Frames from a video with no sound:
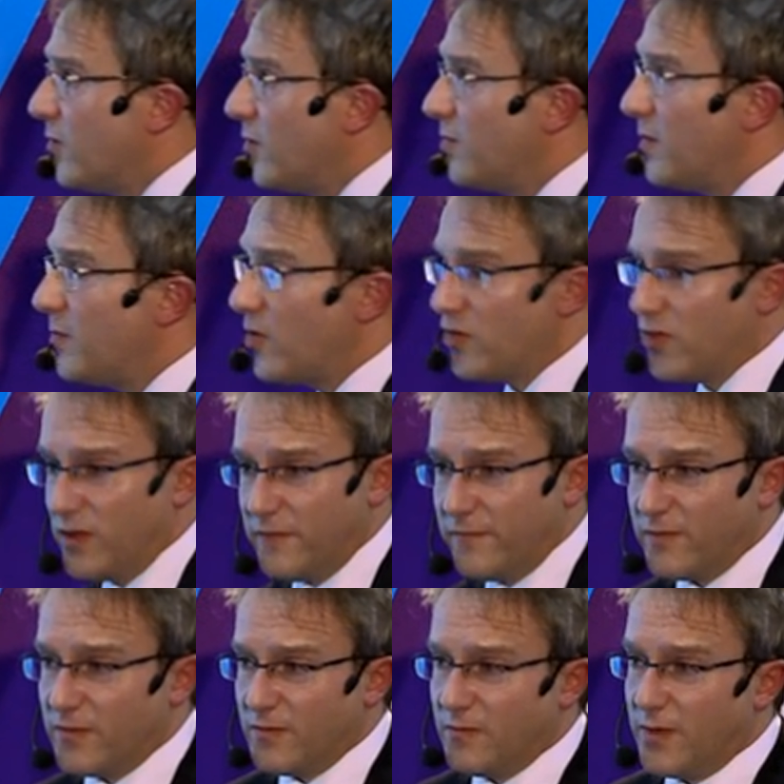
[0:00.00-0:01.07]
would be
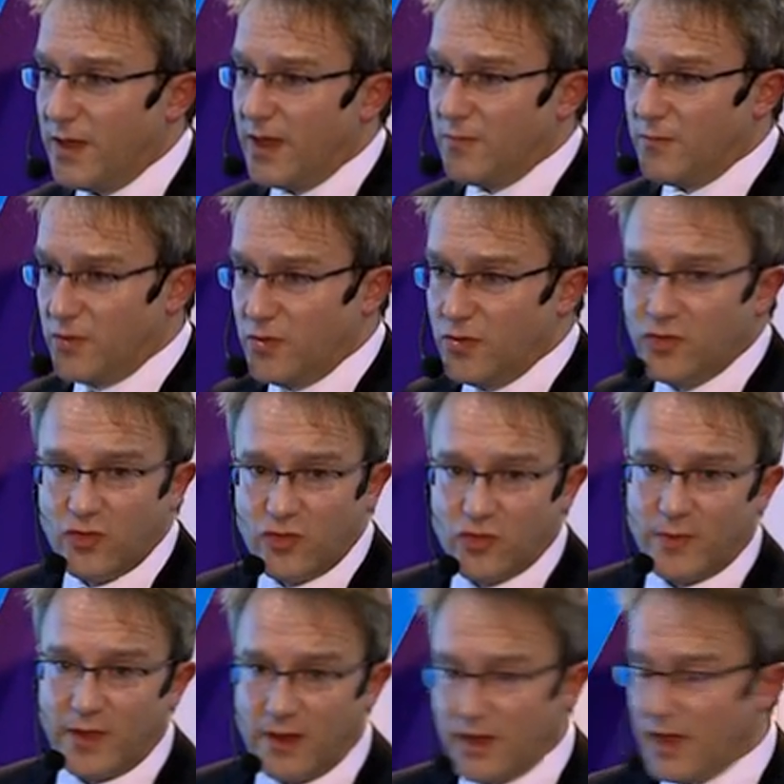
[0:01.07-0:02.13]
perceived by end producers,
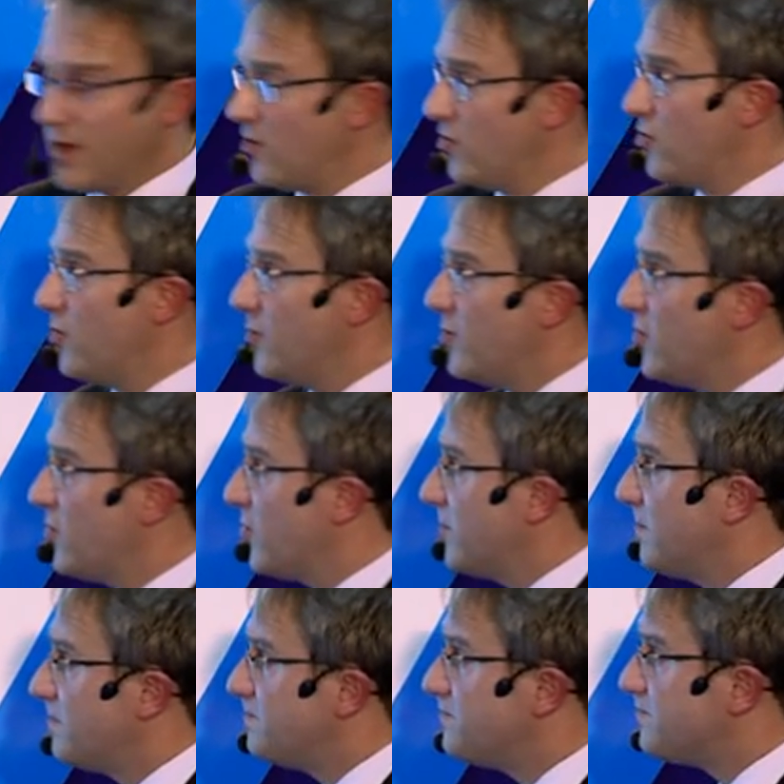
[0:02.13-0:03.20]
by end consumers.
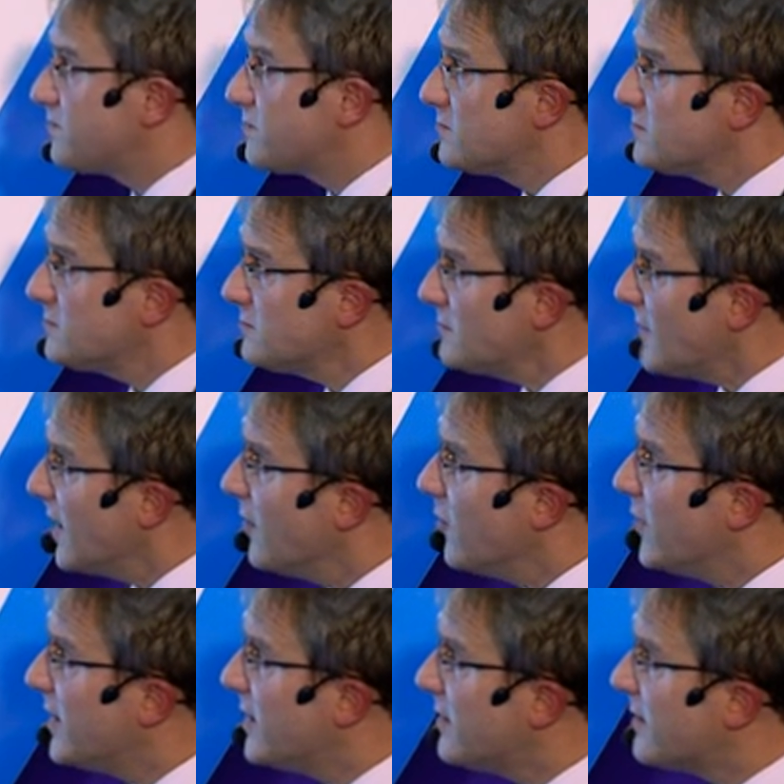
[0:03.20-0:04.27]

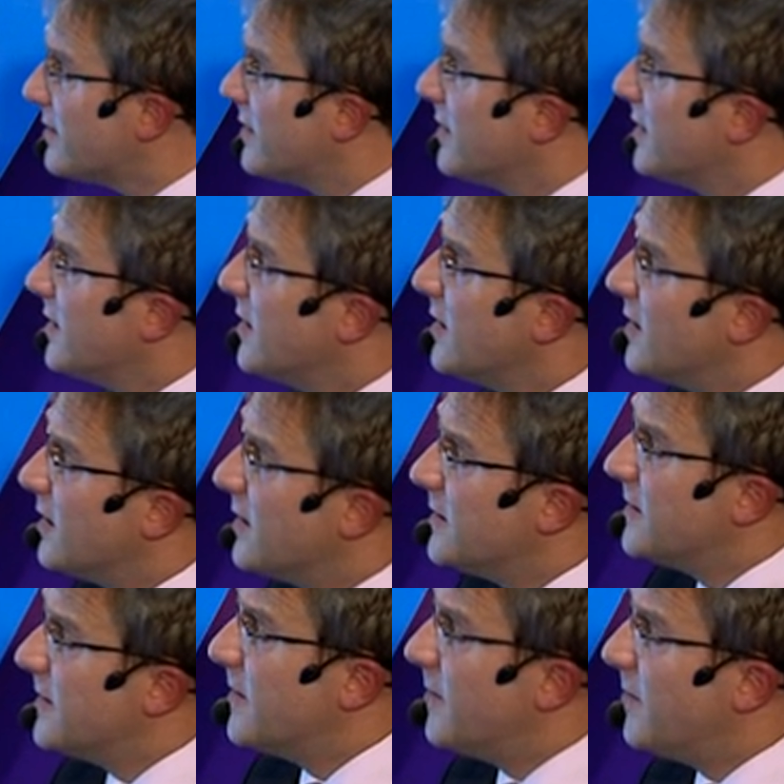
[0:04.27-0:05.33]
We did
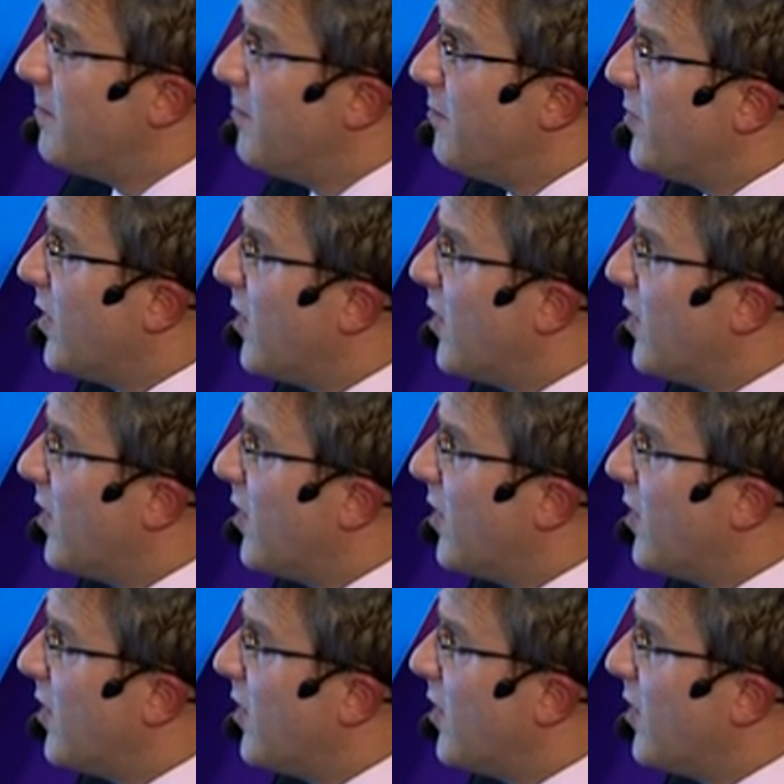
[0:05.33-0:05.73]
1